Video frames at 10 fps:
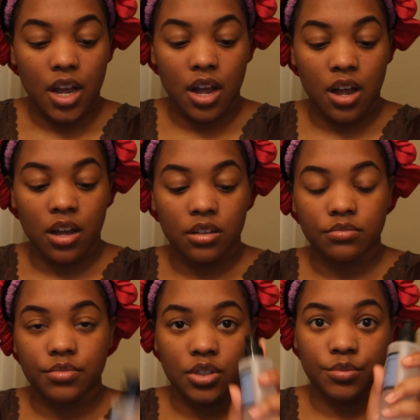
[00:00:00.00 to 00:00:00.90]
So
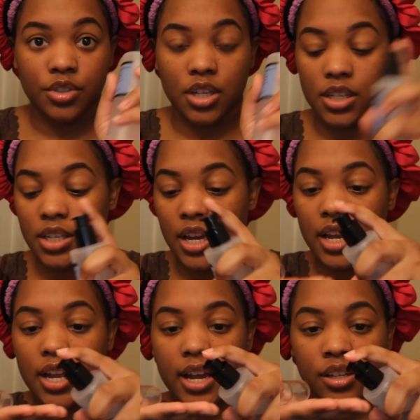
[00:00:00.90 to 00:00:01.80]
I'm just gonna
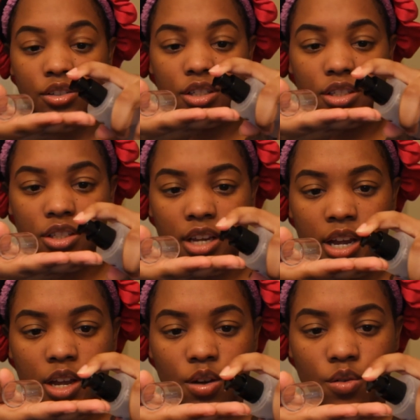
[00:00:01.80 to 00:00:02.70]
take, I usually just
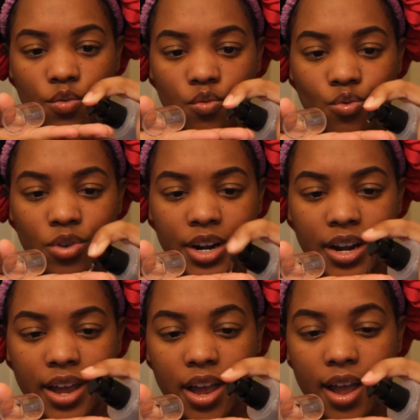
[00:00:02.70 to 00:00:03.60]
take
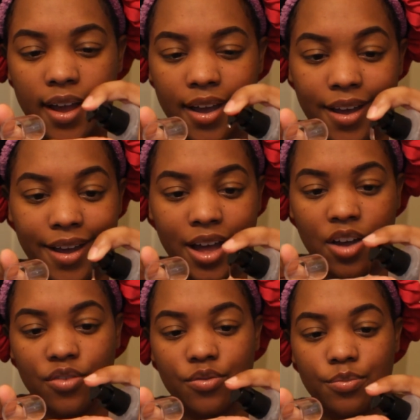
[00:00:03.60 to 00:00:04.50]

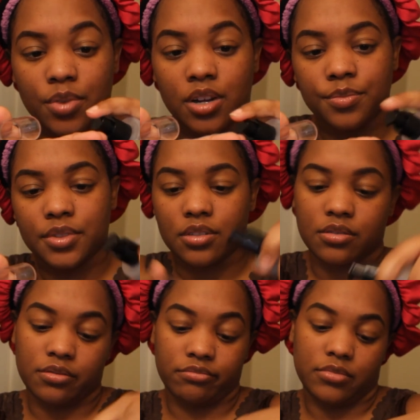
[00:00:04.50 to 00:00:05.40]
1.5 pumps.
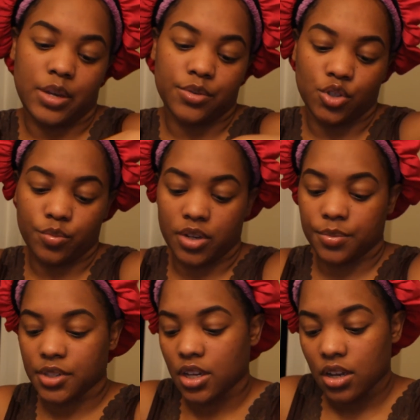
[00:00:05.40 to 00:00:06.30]
That was 2
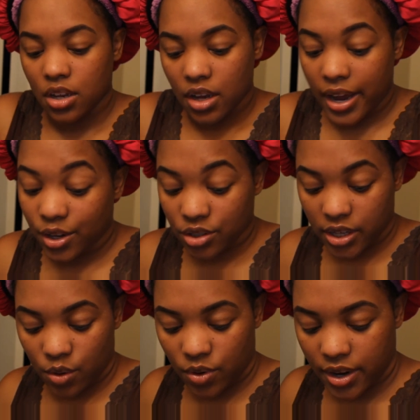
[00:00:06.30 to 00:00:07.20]
pumps. I
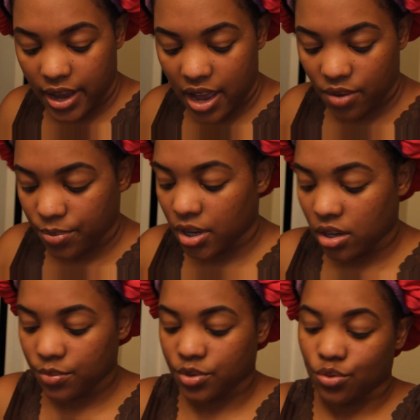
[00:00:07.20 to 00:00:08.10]
usually take 1.5
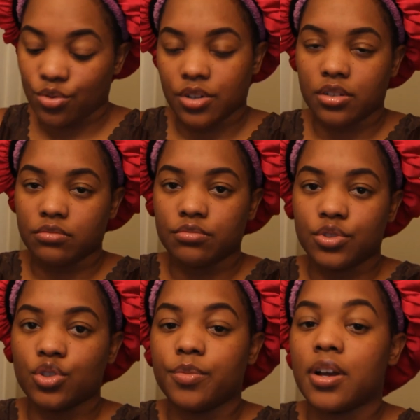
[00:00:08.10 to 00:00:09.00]
pumps or
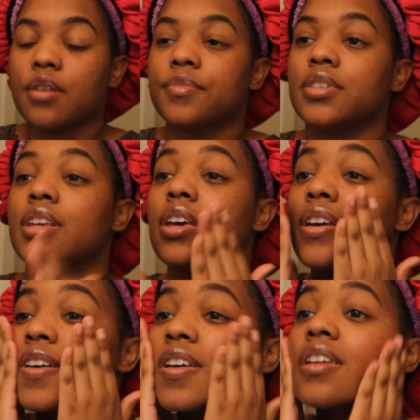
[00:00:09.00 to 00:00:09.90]
2 pumps,
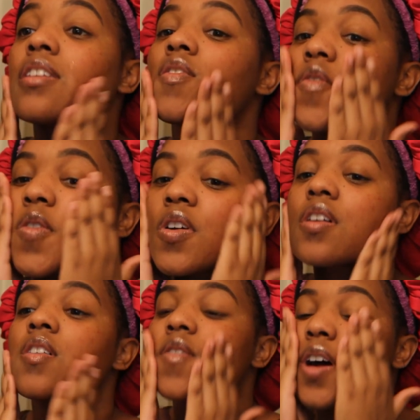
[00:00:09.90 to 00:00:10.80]
and
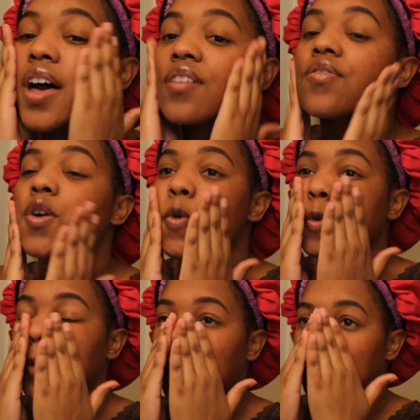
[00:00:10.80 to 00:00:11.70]
at
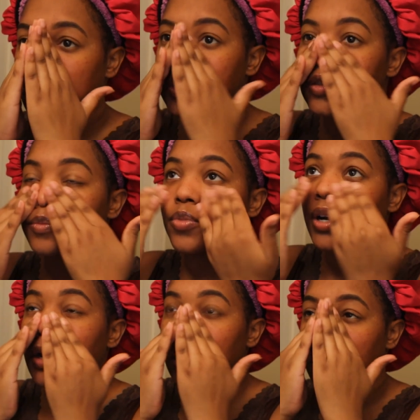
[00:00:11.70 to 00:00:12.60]
first I kind of
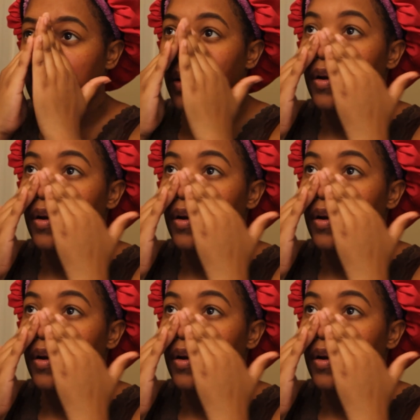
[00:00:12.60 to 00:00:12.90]
spread it